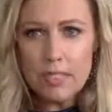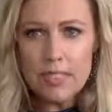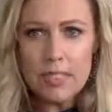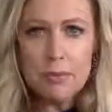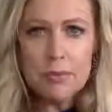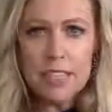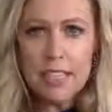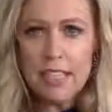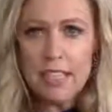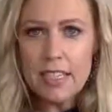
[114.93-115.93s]
seems
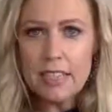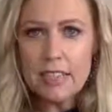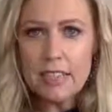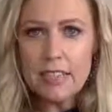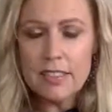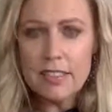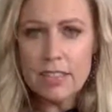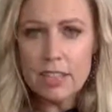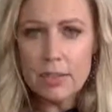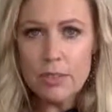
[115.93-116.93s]
like he's
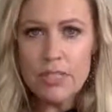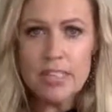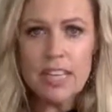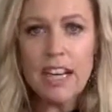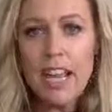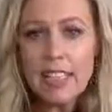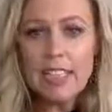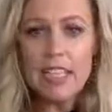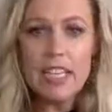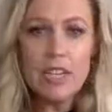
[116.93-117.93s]

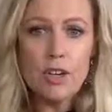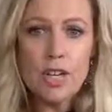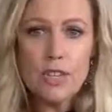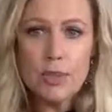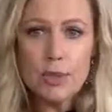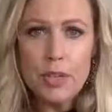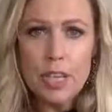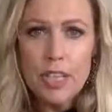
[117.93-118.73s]
disconnecting, or I don't